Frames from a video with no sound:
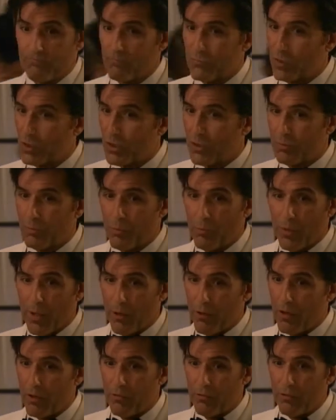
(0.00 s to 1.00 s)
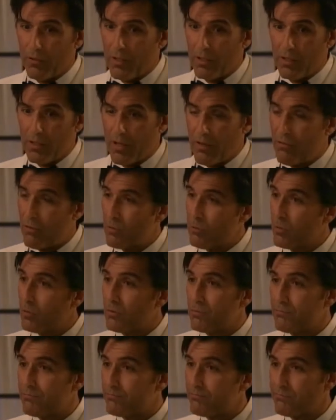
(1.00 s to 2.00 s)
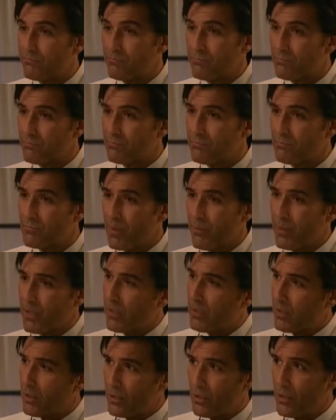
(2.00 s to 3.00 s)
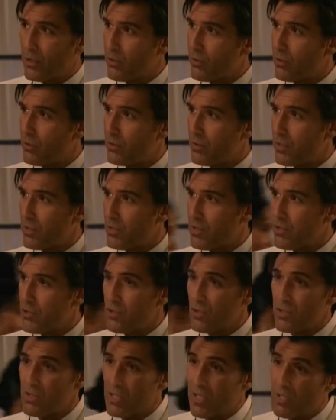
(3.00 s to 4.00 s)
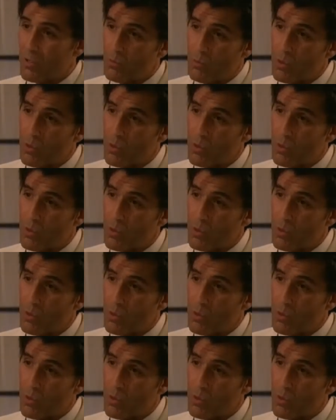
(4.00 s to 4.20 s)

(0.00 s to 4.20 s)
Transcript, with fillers: Just preparing for the inevitable. I mean, clearly your condition is getting